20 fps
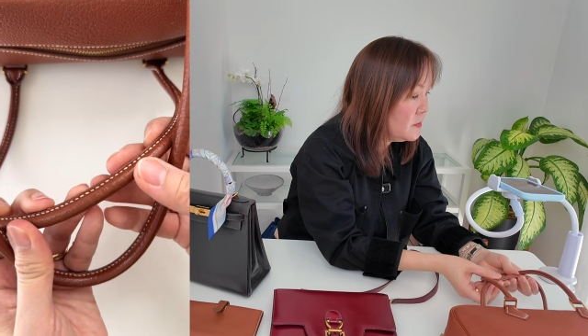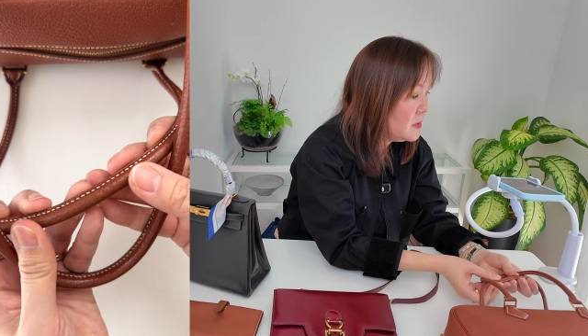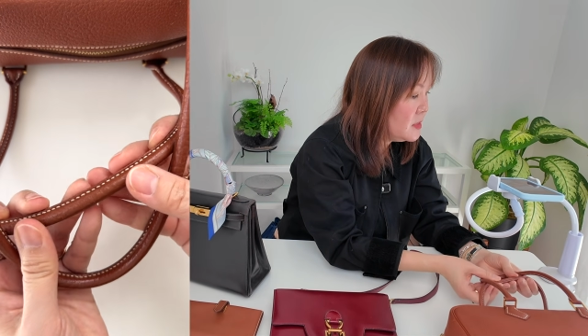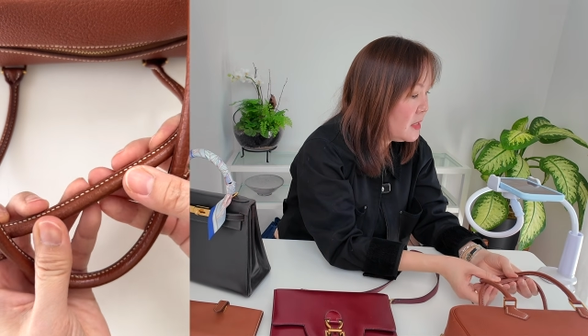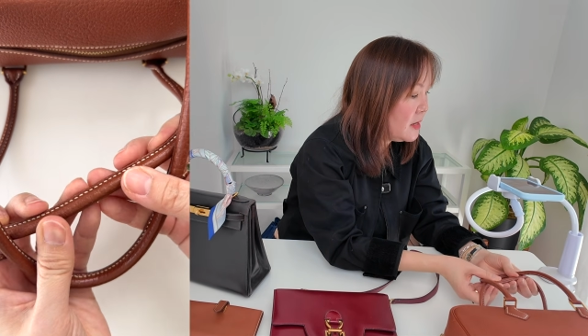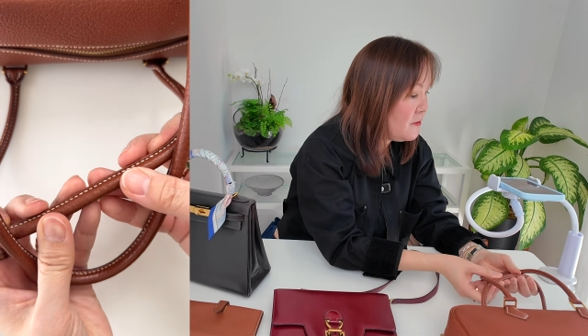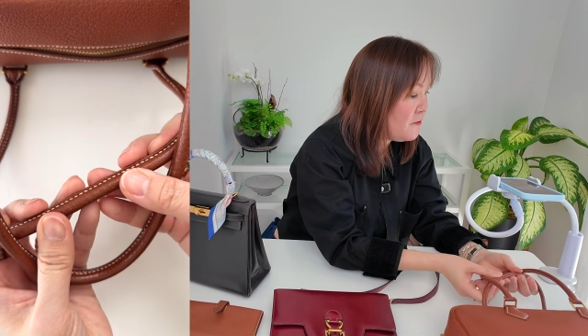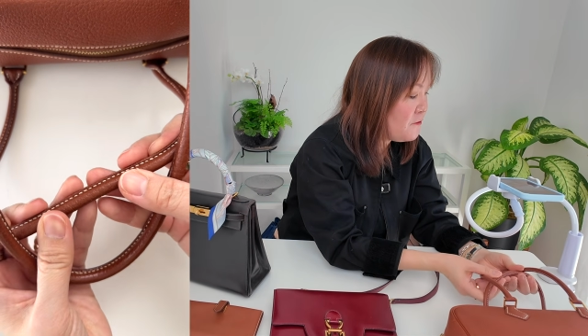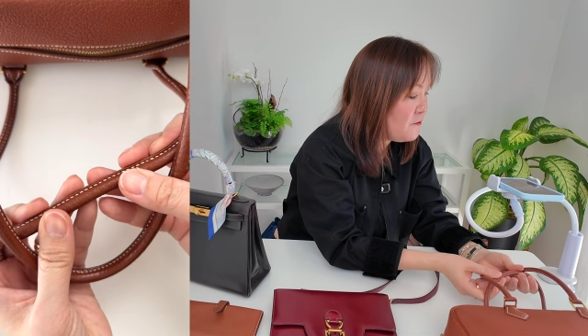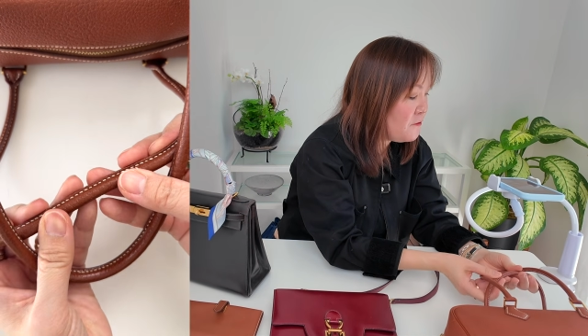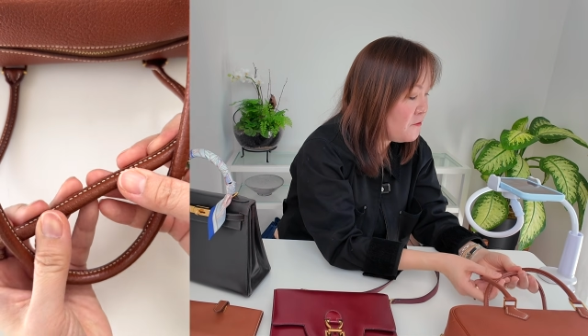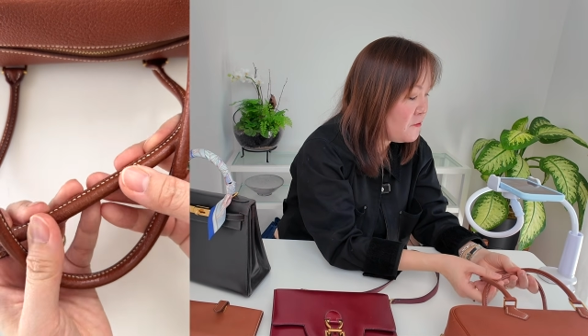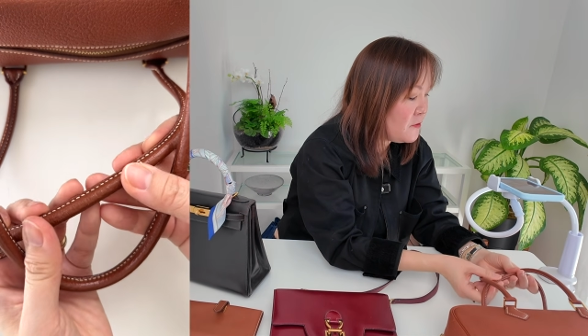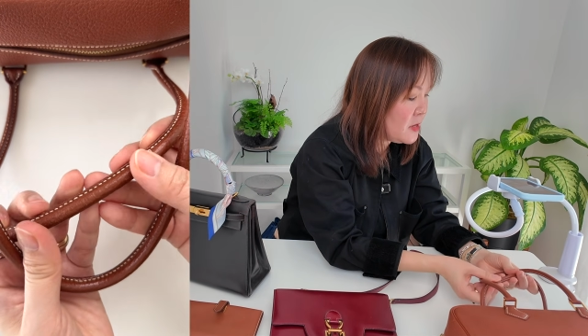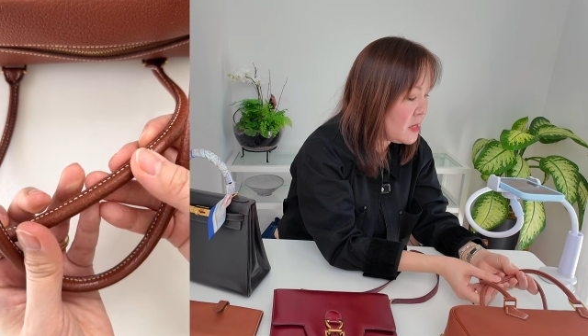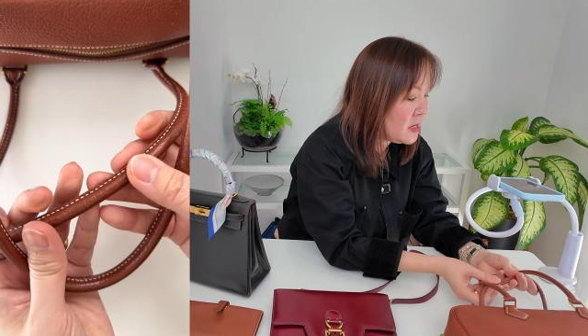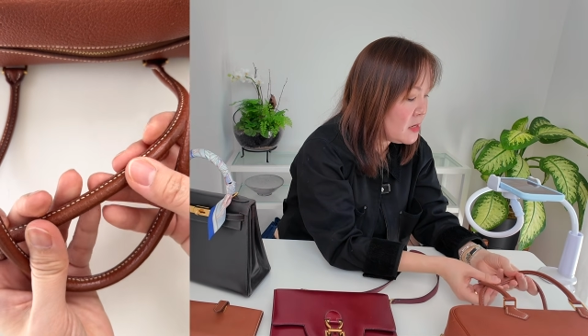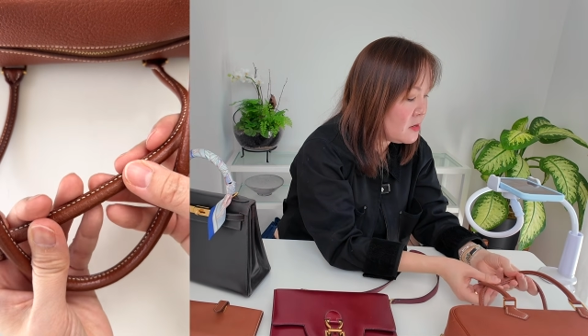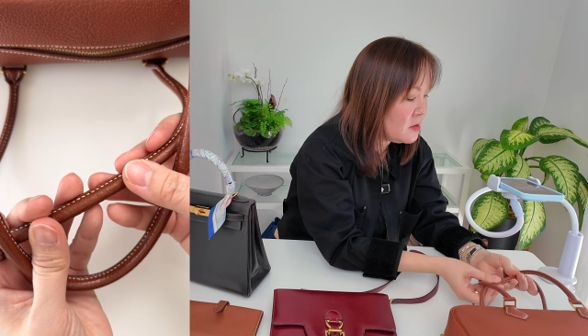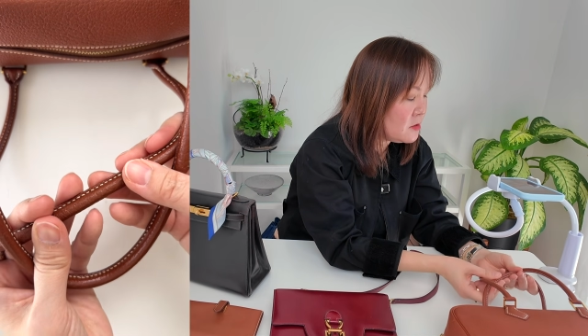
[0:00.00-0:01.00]
they
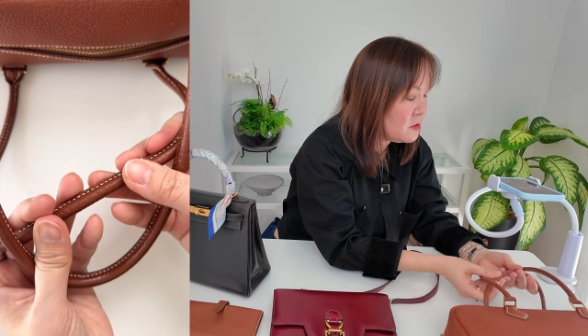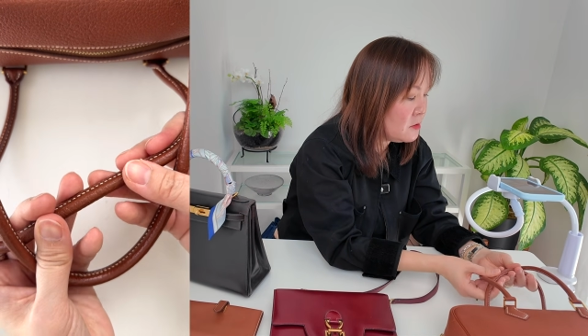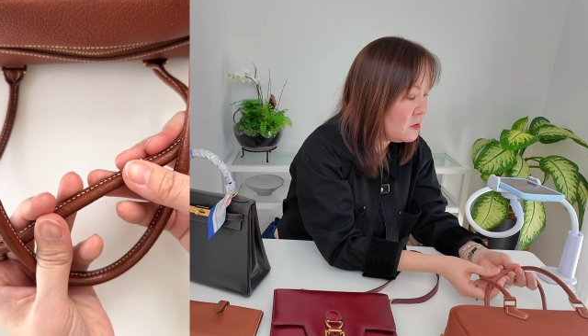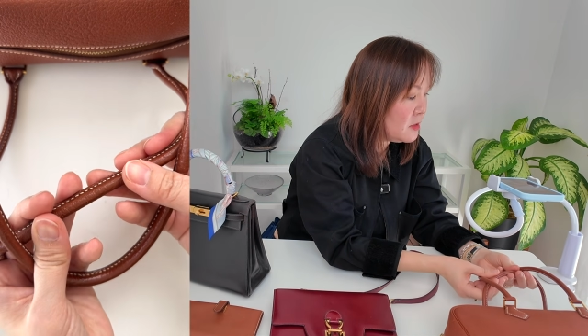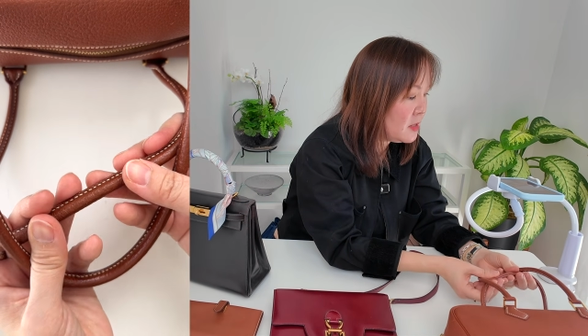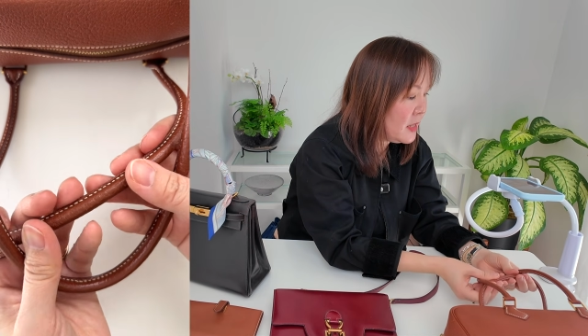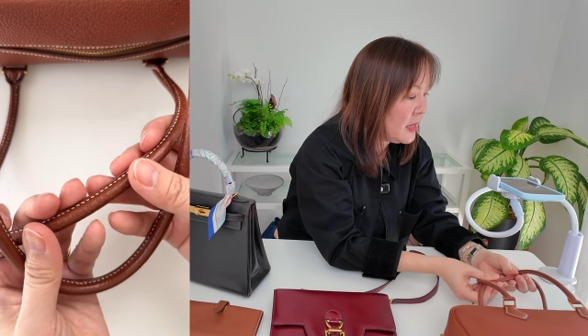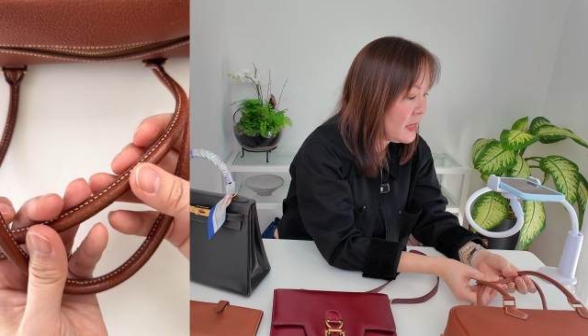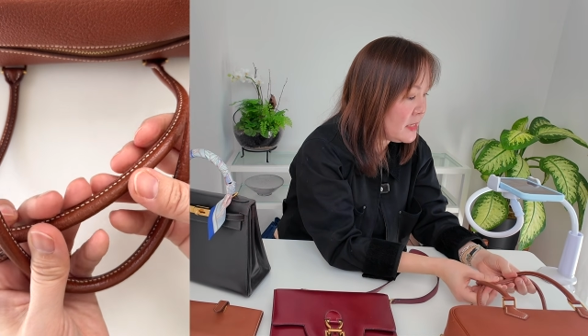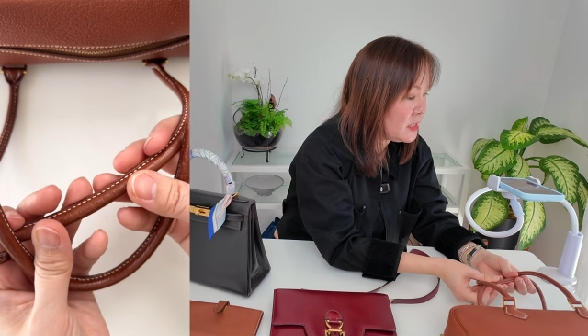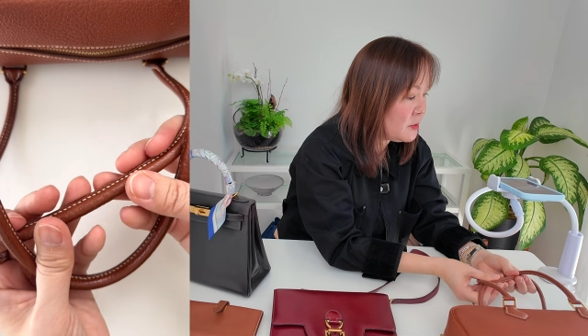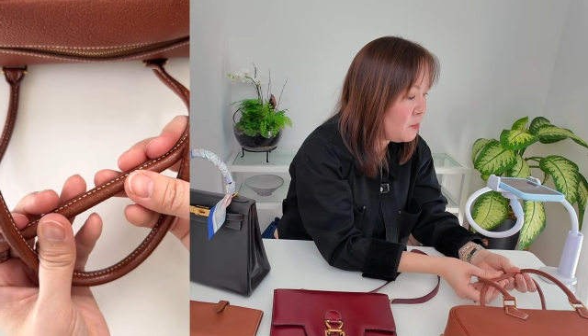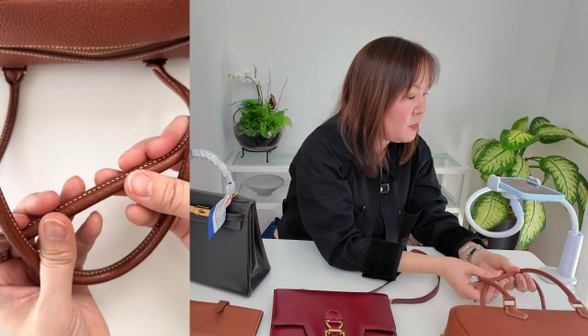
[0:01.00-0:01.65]
feel less